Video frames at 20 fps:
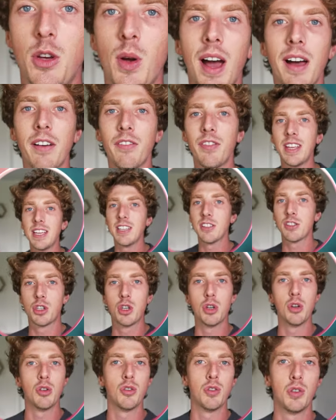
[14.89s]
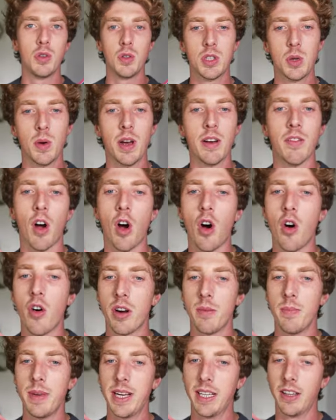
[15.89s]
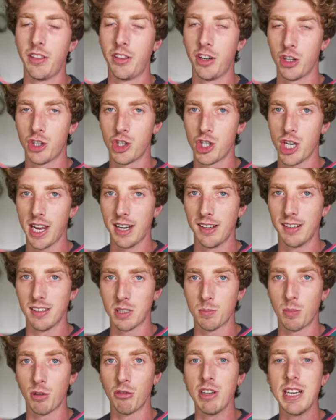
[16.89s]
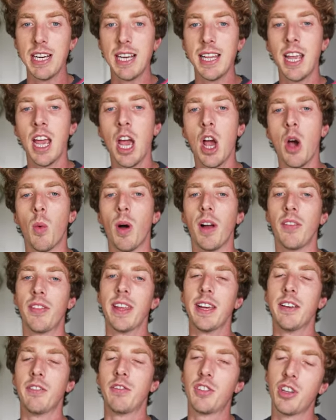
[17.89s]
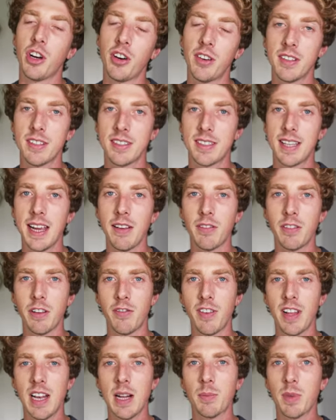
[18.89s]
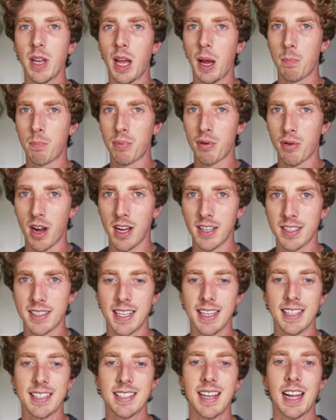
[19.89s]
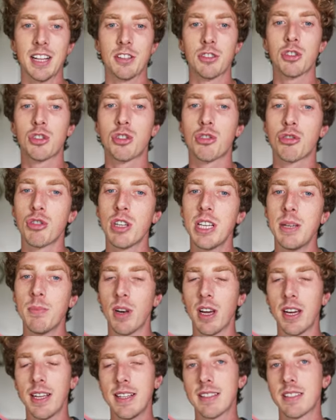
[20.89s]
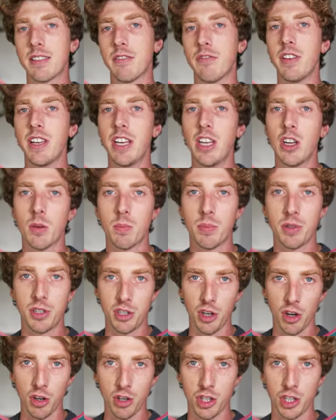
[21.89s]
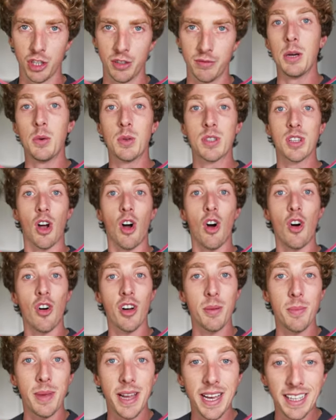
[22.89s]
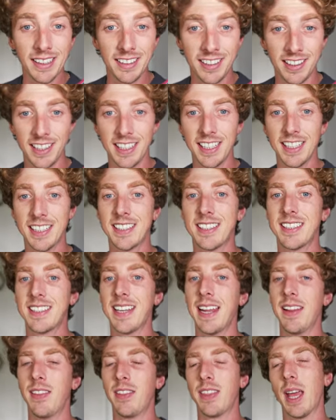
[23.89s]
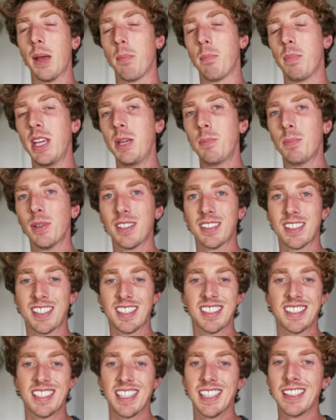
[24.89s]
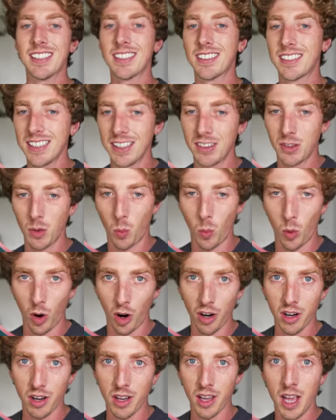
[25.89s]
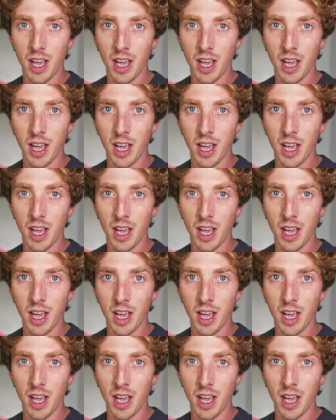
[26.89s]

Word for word: You have these gurus who have automated their channels, but really what they've done is they've developed a process that streamlines the video production. It was automated to the extent that people still did the work,